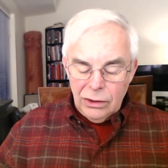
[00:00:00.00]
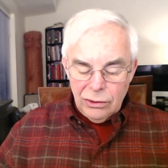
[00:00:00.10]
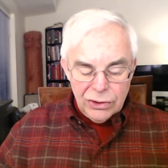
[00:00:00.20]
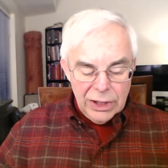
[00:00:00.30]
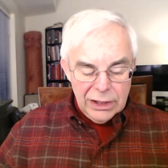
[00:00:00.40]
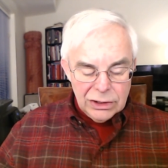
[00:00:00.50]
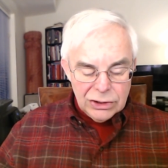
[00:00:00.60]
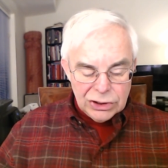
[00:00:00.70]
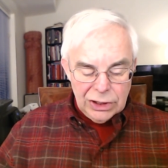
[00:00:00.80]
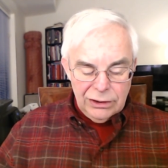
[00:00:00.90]
you then
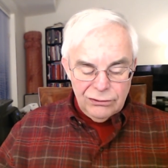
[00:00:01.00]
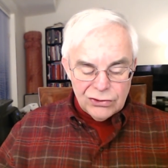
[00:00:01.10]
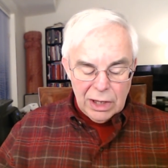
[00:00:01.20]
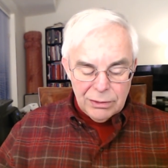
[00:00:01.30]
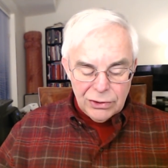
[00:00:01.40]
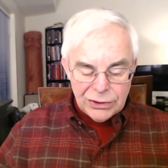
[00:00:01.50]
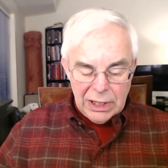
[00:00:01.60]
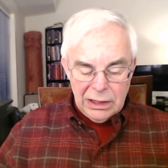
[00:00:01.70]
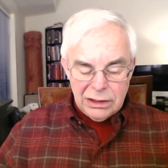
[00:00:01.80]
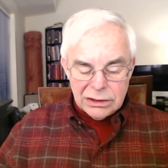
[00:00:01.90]
achieve
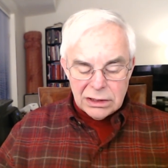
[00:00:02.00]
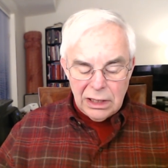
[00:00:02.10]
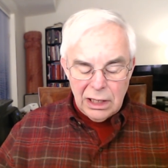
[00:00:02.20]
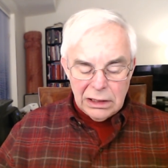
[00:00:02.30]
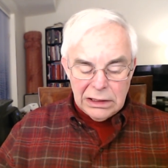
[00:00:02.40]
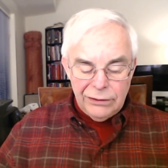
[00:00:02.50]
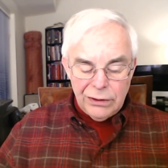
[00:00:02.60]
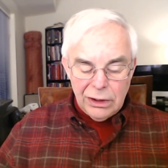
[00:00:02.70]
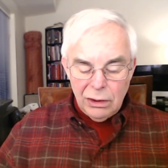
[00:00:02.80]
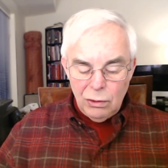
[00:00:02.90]
simultaneously a
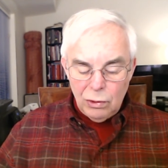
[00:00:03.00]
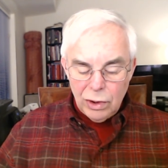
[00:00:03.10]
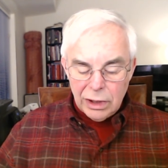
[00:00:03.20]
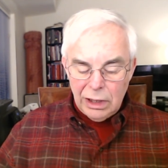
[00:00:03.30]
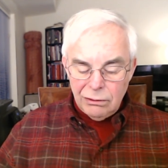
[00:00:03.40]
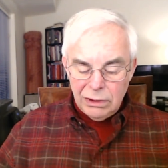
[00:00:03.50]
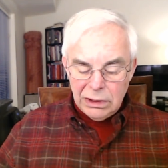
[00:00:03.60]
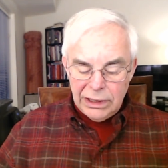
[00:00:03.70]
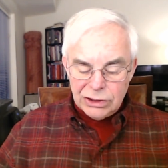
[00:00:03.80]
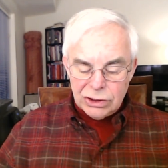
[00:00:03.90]
living, working
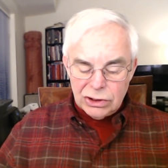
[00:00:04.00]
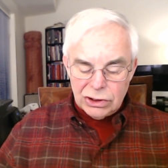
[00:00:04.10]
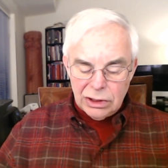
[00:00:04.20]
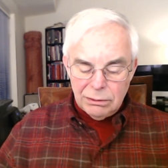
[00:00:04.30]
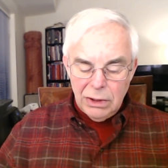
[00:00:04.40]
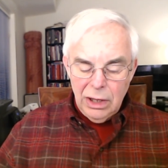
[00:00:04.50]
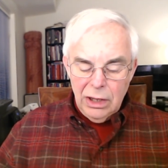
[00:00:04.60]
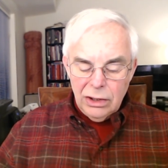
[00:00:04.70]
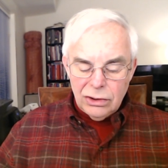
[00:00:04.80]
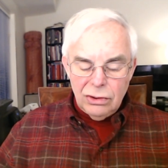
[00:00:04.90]
relationship
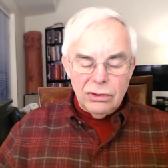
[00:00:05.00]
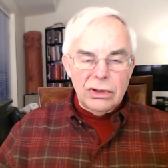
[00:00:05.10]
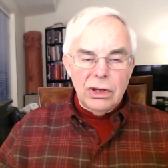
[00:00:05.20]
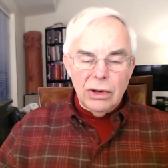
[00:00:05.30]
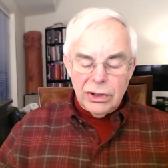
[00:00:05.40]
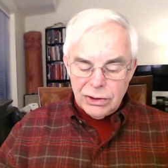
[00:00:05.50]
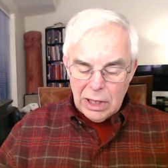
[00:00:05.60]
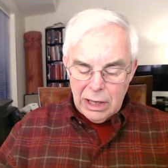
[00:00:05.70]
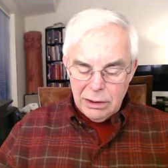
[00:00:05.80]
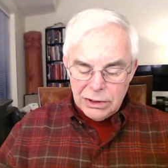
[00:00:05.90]
to the
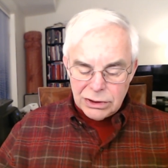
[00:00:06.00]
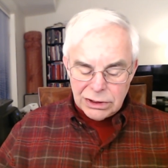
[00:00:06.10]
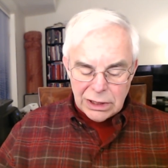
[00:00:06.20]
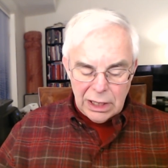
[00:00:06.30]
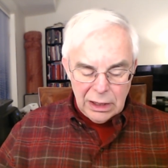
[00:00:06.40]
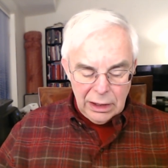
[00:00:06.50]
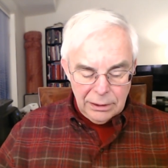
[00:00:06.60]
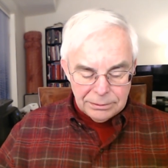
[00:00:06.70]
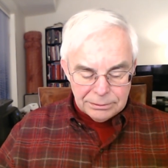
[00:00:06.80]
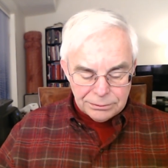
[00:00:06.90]
autonomous
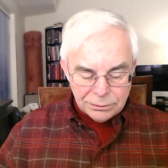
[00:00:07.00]
psyche.